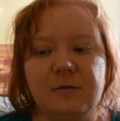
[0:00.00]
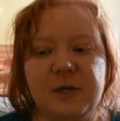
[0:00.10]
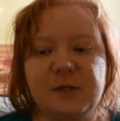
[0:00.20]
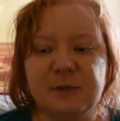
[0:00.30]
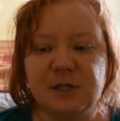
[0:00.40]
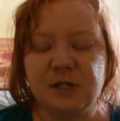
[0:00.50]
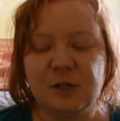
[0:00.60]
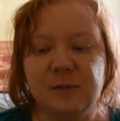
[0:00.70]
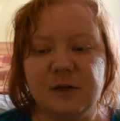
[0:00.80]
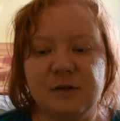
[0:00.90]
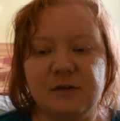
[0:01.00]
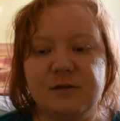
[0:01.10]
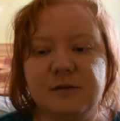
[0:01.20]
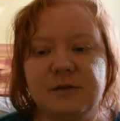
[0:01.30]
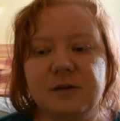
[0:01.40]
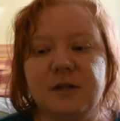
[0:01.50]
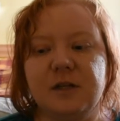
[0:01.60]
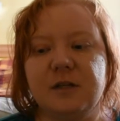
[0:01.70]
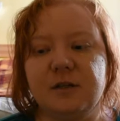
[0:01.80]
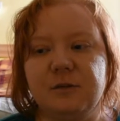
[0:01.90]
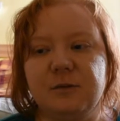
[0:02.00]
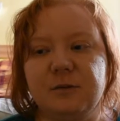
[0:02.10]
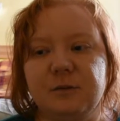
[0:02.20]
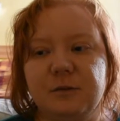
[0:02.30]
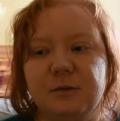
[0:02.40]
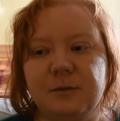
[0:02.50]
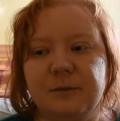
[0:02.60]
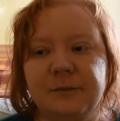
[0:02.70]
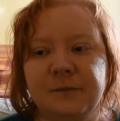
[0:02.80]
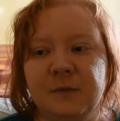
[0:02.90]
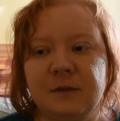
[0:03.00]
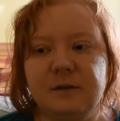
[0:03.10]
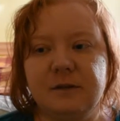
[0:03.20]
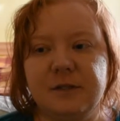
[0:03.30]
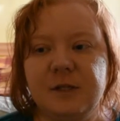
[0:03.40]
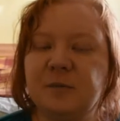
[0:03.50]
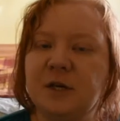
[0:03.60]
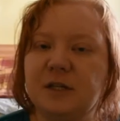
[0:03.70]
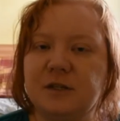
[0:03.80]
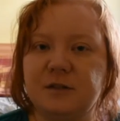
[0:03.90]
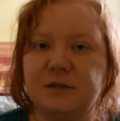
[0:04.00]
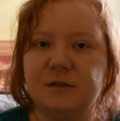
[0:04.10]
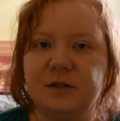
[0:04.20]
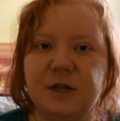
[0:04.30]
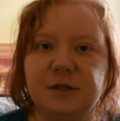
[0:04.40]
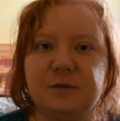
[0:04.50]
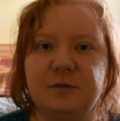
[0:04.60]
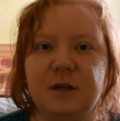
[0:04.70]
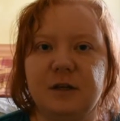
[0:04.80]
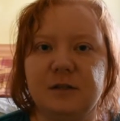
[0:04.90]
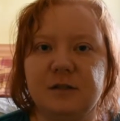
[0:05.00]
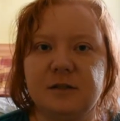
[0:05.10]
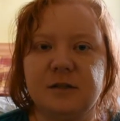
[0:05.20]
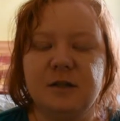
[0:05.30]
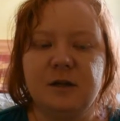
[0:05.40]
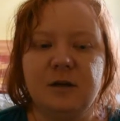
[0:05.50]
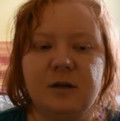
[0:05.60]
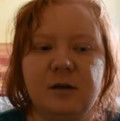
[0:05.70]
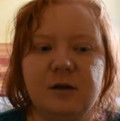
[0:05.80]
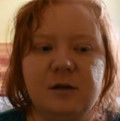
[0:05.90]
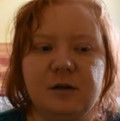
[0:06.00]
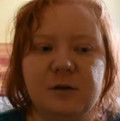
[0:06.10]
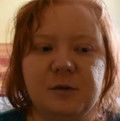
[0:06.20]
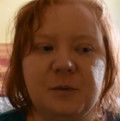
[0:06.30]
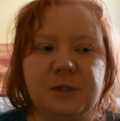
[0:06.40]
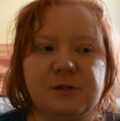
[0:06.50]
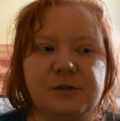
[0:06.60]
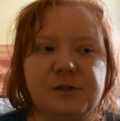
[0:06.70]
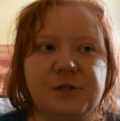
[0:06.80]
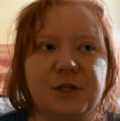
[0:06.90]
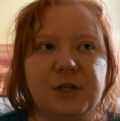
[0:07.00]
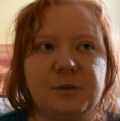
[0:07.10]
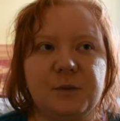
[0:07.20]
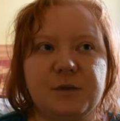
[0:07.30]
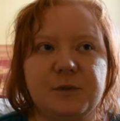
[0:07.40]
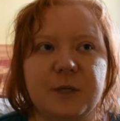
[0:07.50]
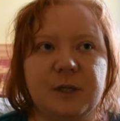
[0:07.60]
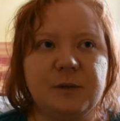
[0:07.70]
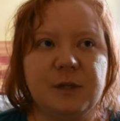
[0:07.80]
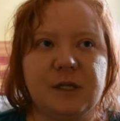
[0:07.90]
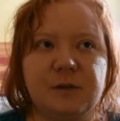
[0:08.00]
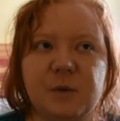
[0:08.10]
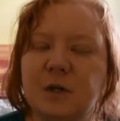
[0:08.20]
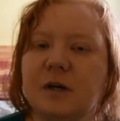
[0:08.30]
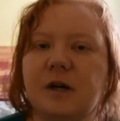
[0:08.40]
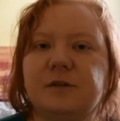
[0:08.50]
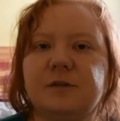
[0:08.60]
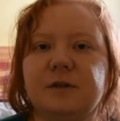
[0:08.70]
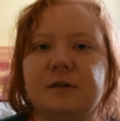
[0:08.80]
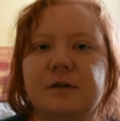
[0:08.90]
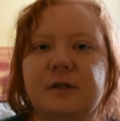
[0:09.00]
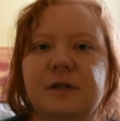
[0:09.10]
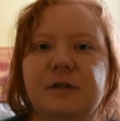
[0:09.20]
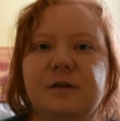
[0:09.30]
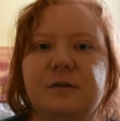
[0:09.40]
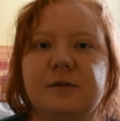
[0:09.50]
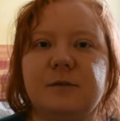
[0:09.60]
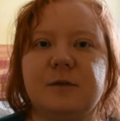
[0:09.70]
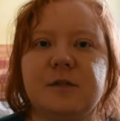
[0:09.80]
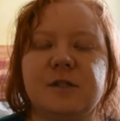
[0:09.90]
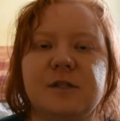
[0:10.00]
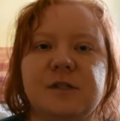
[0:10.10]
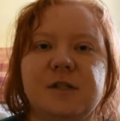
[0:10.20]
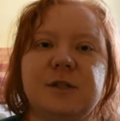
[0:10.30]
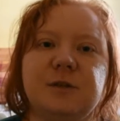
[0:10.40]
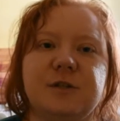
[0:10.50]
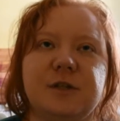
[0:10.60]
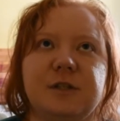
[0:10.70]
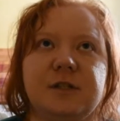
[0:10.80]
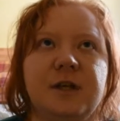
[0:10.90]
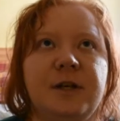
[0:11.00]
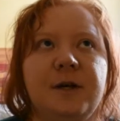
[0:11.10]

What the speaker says: especially because it added to the stigma that she had to face, when she was trying to get work after getting from the institution.